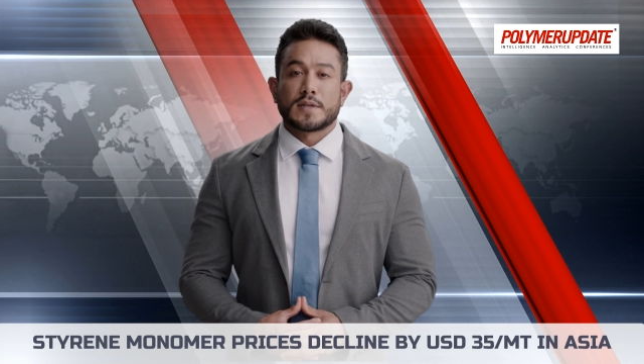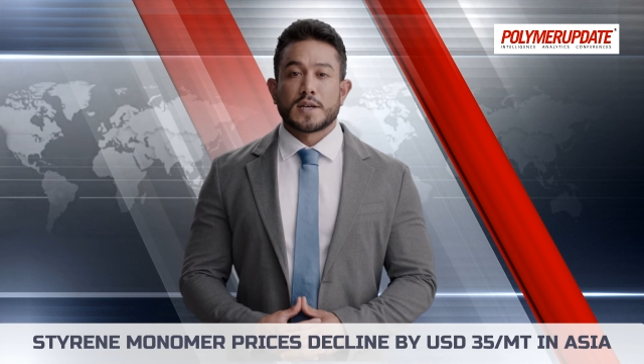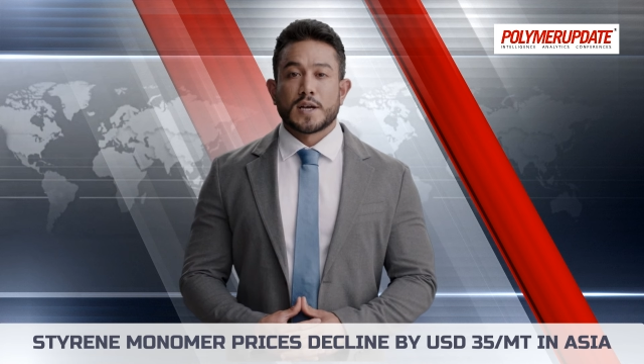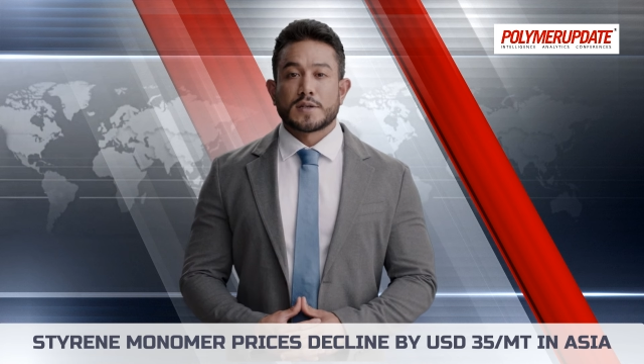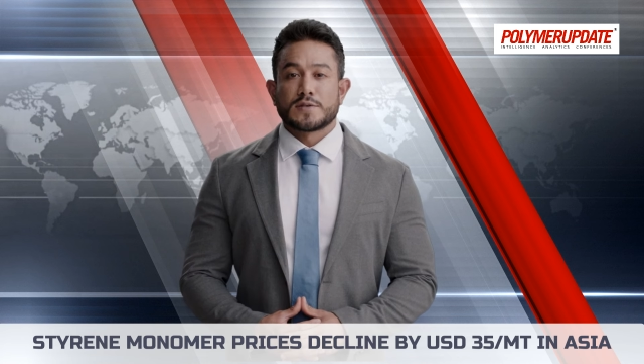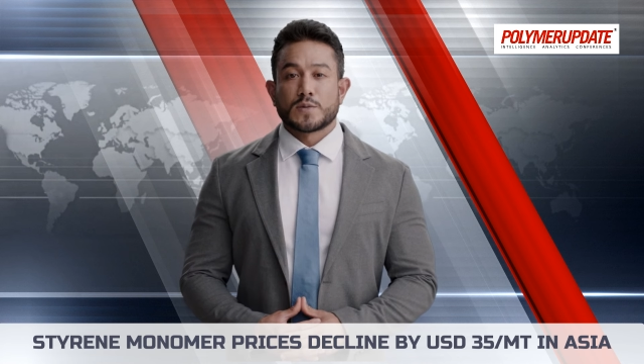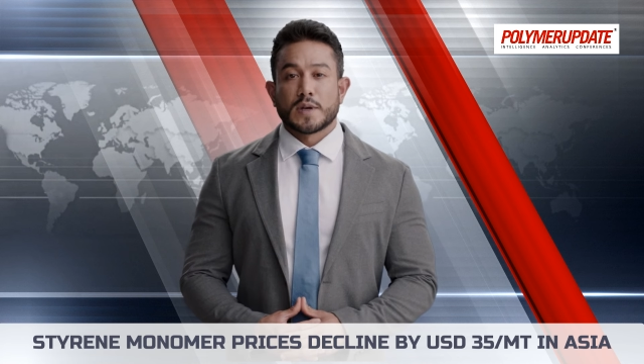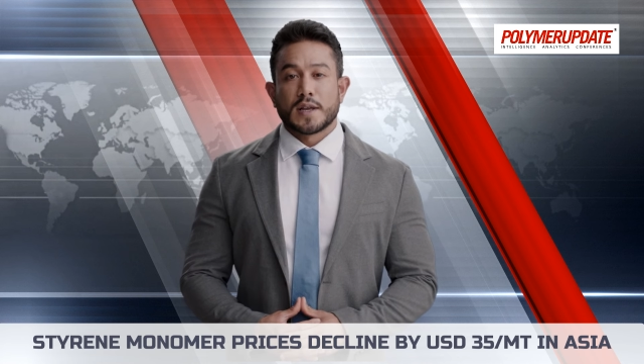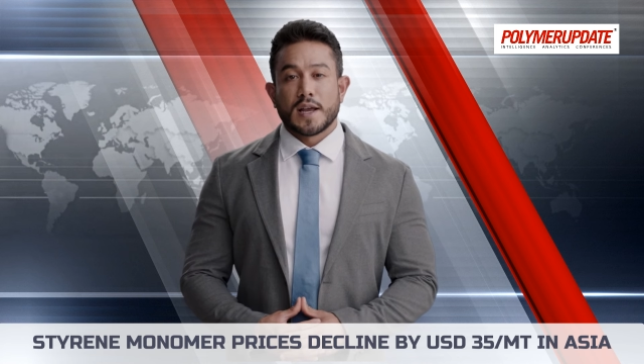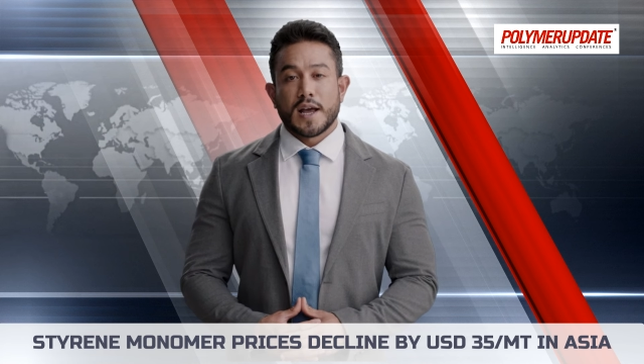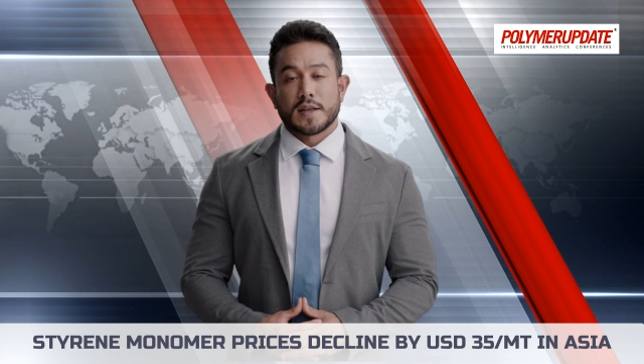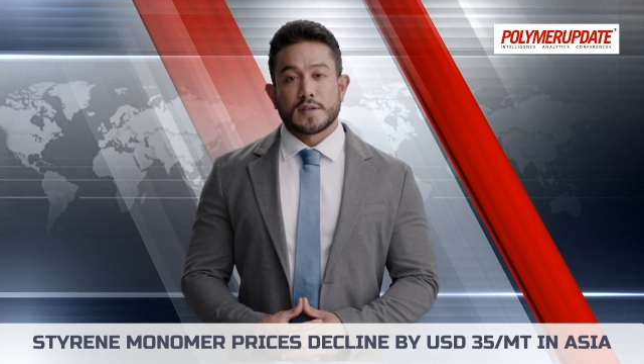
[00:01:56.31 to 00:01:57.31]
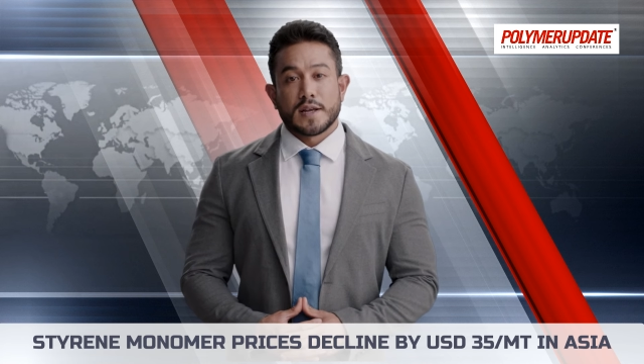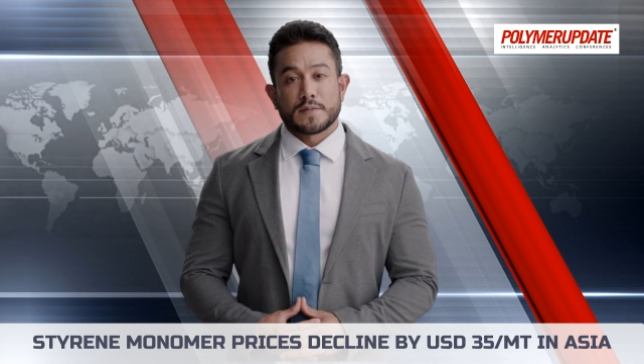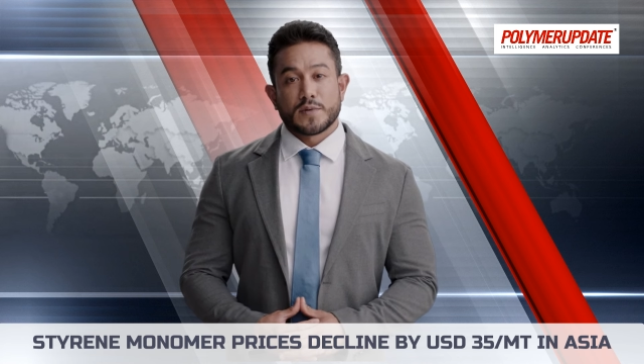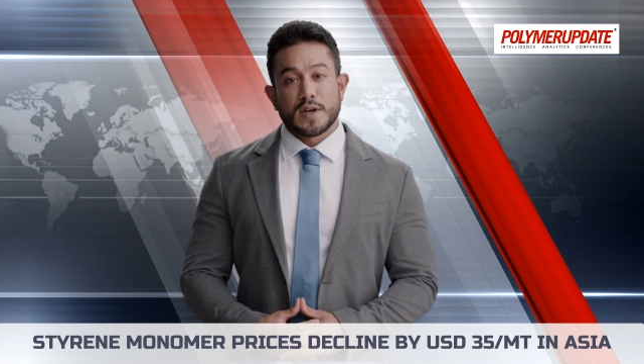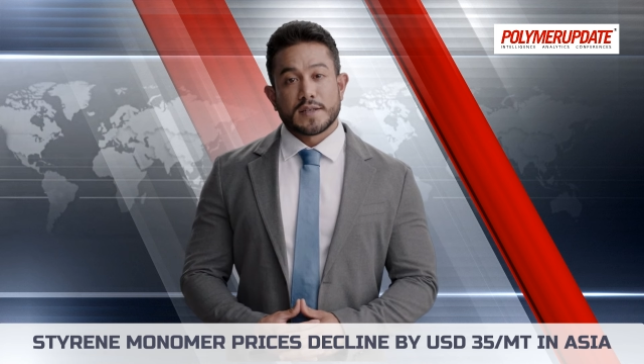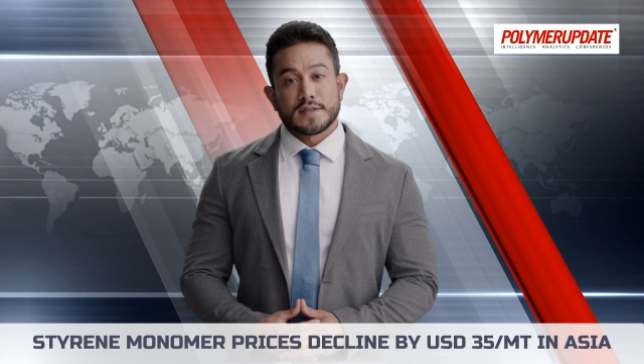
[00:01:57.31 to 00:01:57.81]
Last week, ethylene
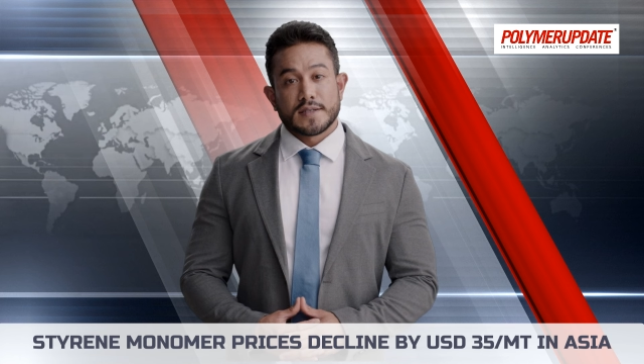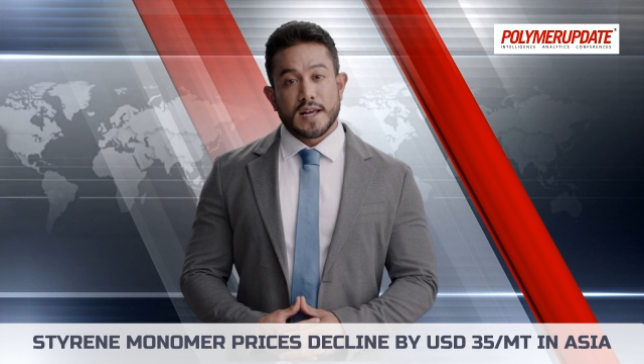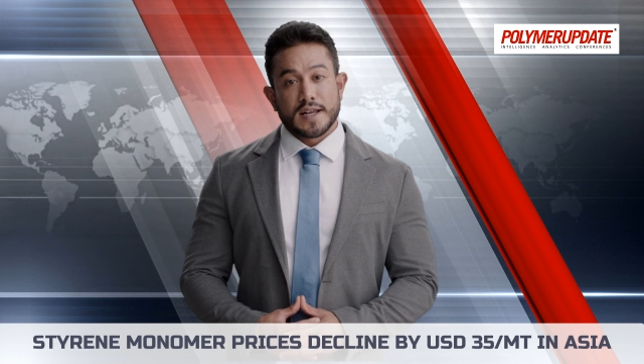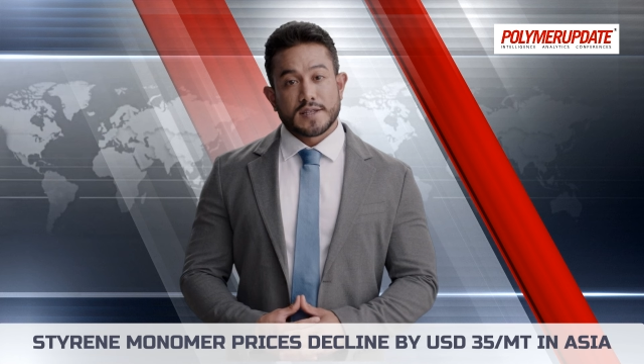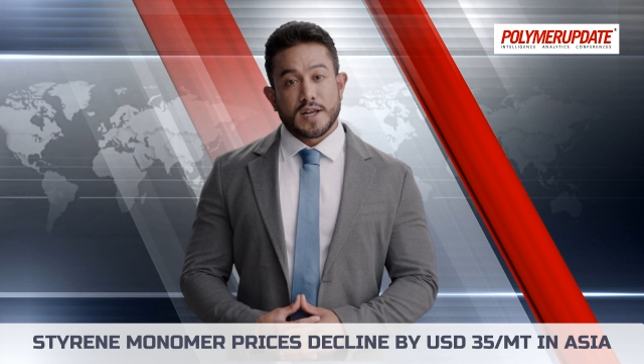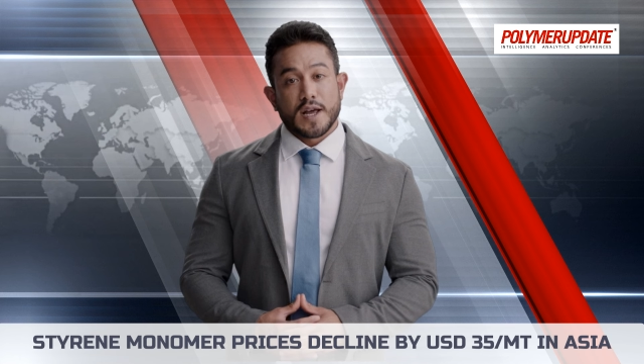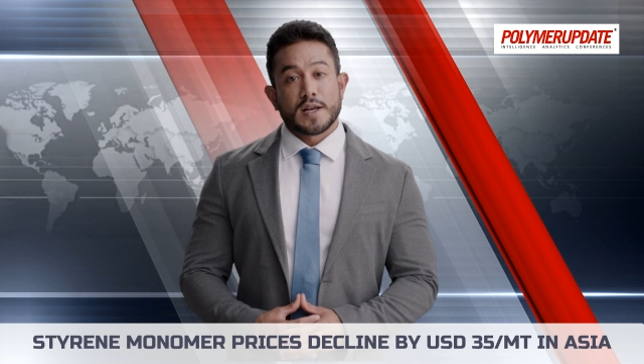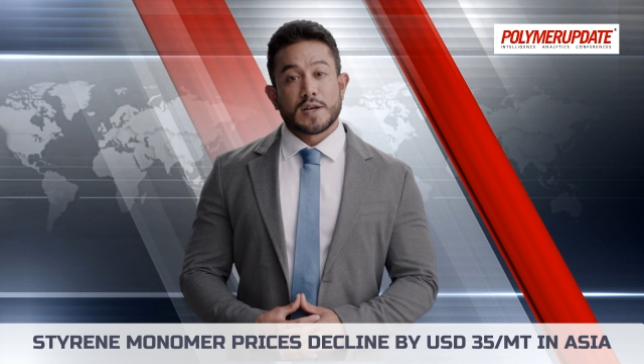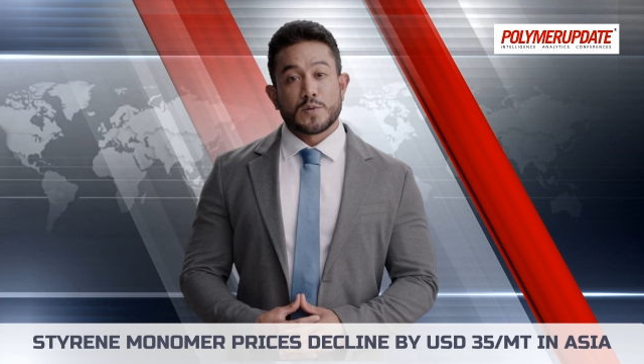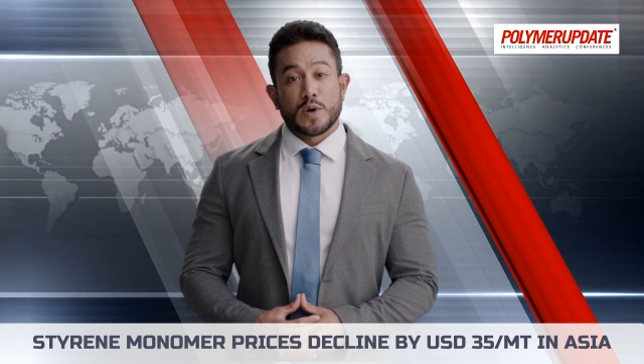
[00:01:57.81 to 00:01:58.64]
prices edged higher